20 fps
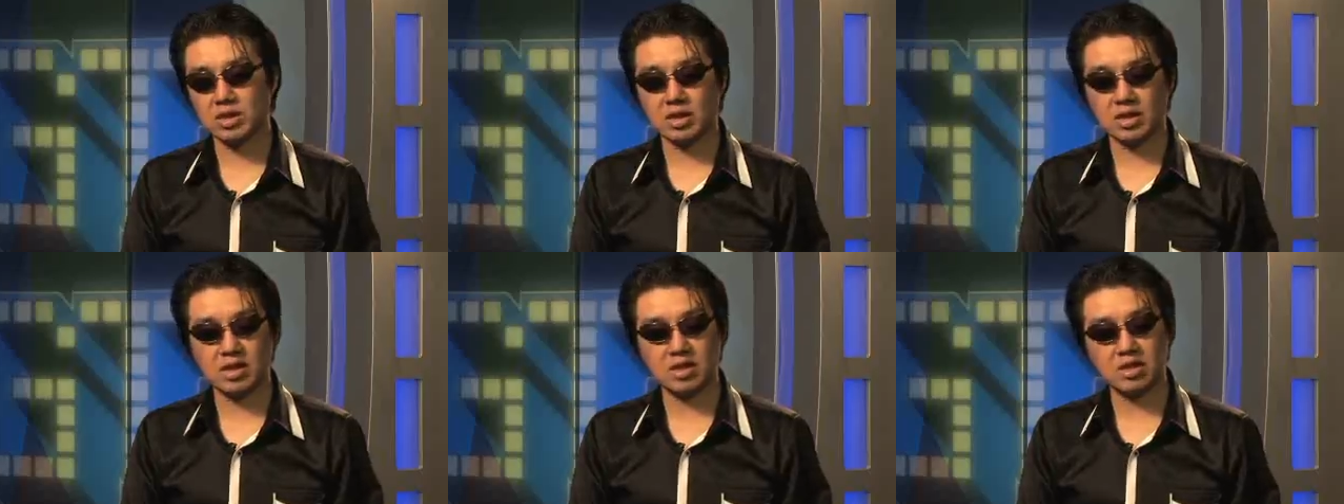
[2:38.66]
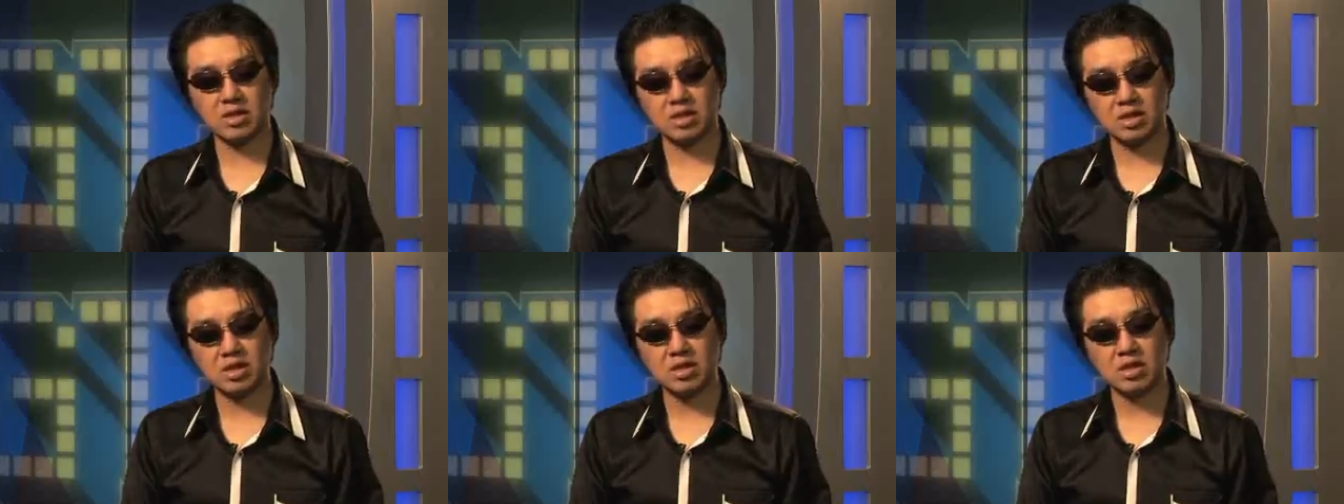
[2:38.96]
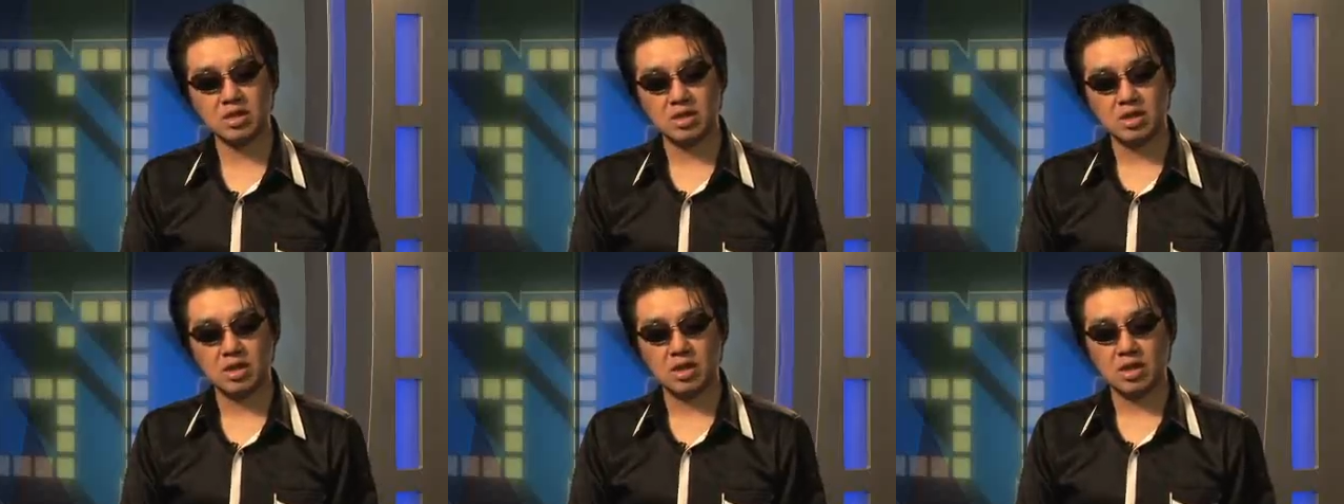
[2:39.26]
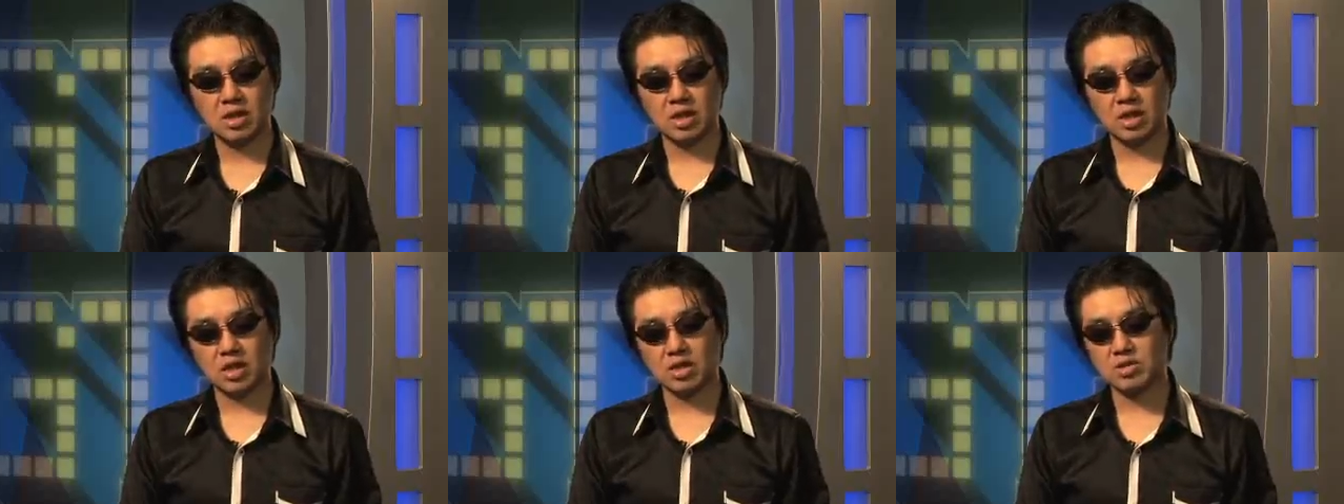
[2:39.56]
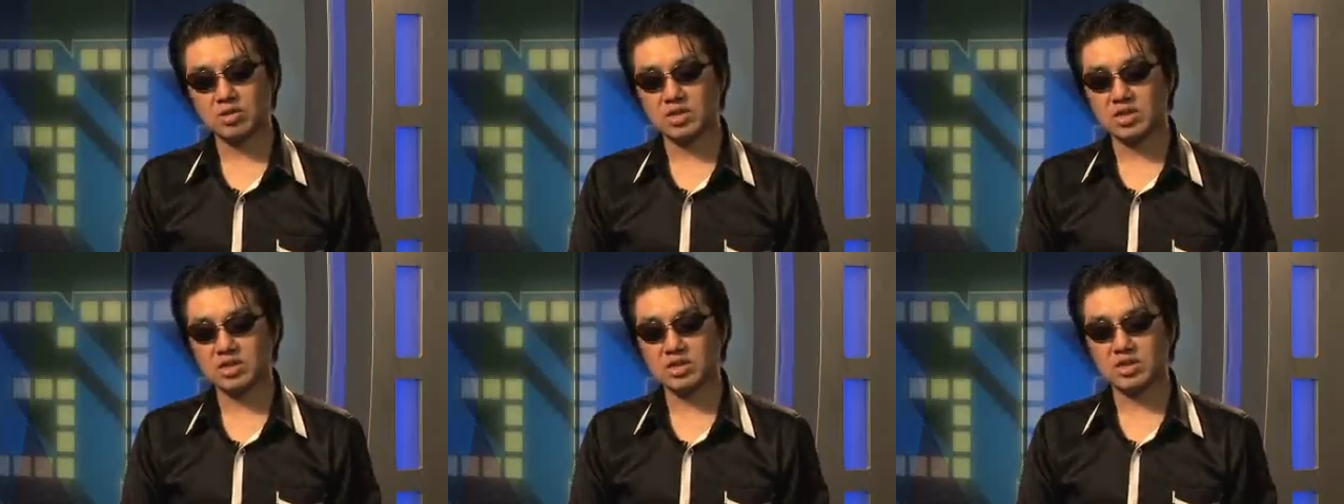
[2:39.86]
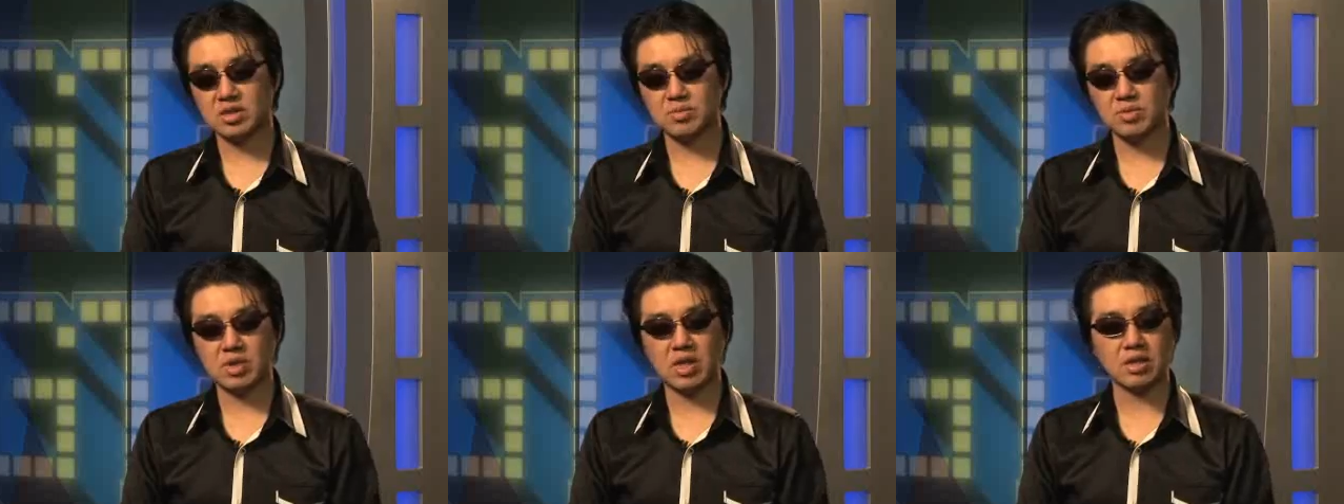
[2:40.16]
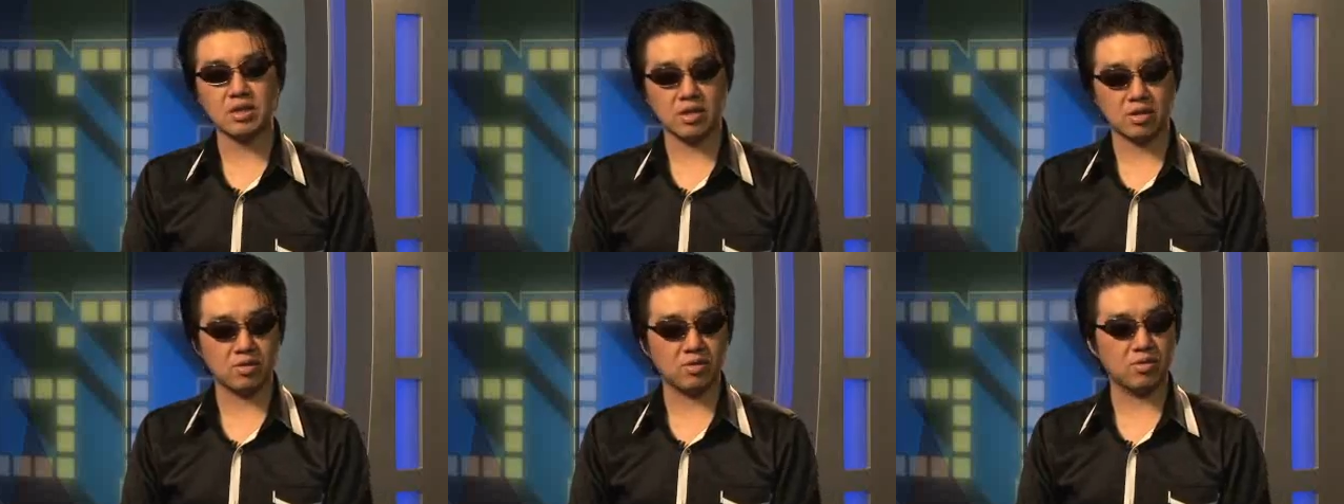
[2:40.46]
Actually, I would say BlazBlue probably has
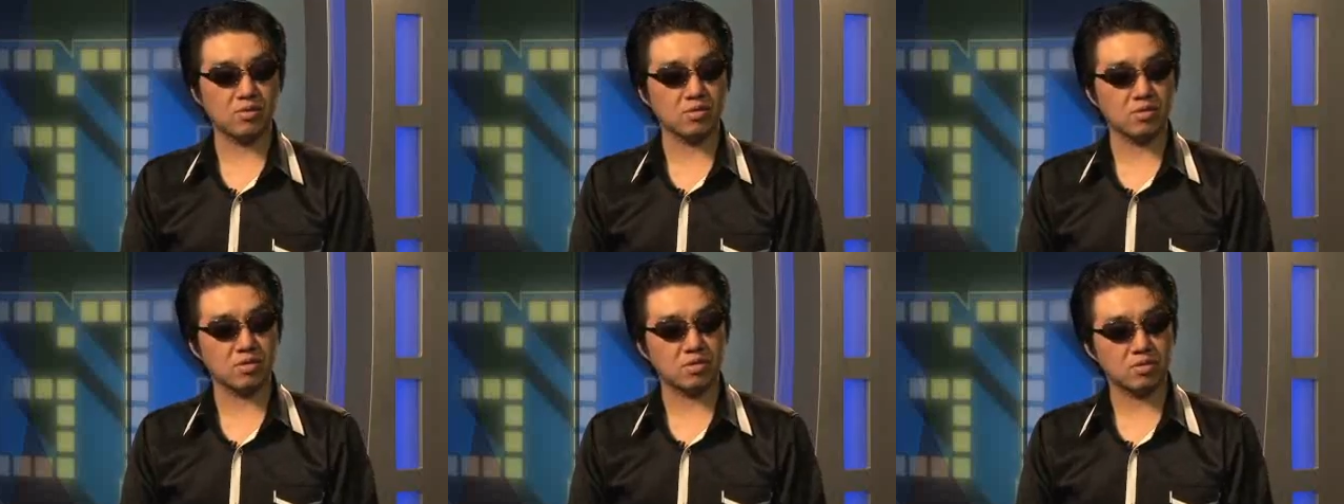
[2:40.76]
a lot of mechanics